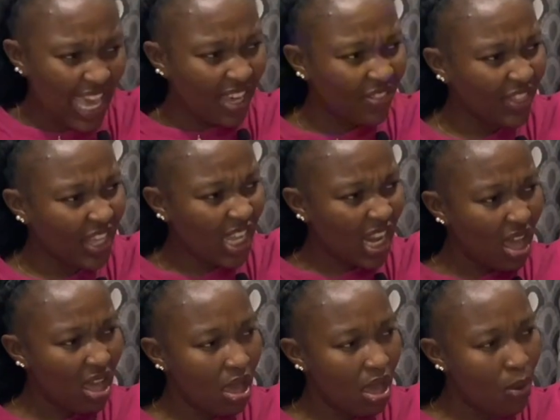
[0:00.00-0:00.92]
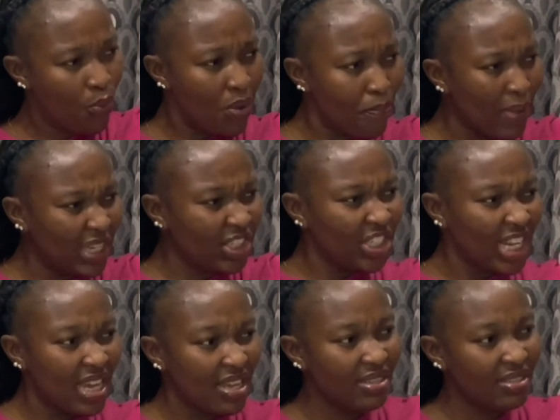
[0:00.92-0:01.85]
In the club with my
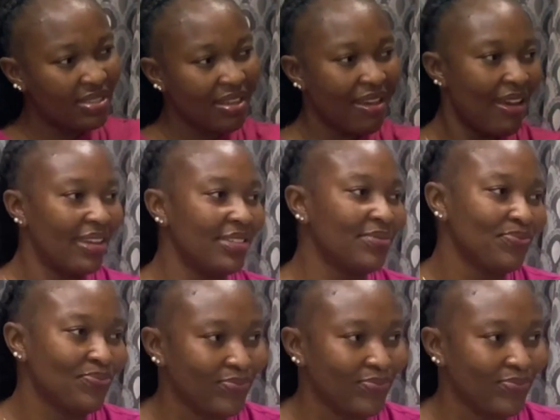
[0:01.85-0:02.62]
shades on.